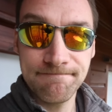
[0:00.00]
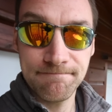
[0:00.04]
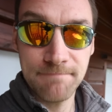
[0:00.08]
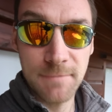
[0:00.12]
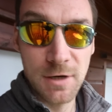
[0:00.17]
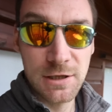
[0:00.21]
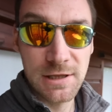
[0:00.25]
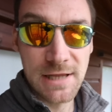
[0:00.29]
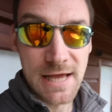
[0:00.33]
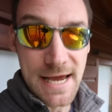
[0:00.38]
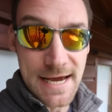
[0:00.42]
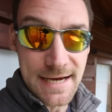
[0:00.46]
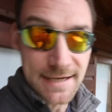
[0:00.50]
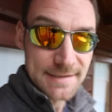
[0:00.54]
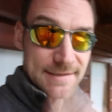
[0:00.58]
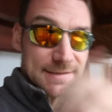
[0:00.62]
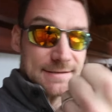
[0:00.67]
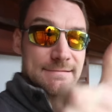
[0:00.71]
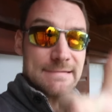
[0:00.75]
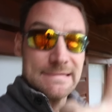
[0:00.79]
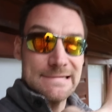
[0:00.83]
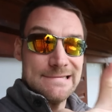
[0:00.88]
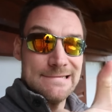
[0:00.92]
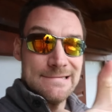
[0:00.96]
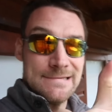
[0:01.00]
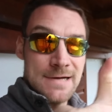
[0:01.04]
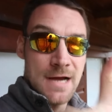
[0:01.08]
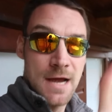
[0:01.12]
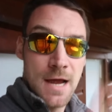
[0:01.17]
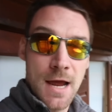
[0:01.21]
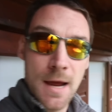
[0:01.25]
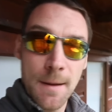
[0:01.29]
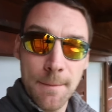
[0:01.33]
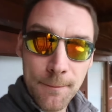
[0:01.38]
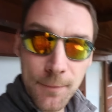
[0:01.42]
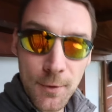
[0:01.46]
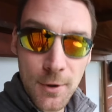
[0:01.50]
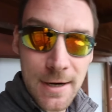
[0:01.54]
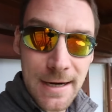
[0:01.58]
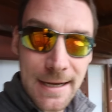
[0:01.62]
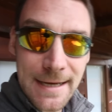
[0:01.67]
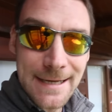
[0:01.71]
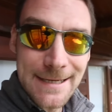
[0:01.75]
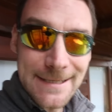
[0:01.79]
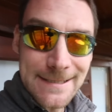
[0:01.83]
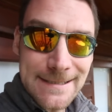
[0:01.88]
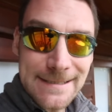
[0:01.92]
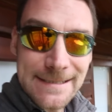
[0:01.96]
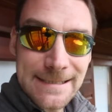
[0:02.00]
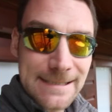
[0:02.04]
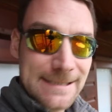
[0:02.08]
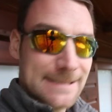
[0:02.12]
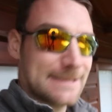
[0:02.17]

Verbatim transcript: Model X. Brilliant!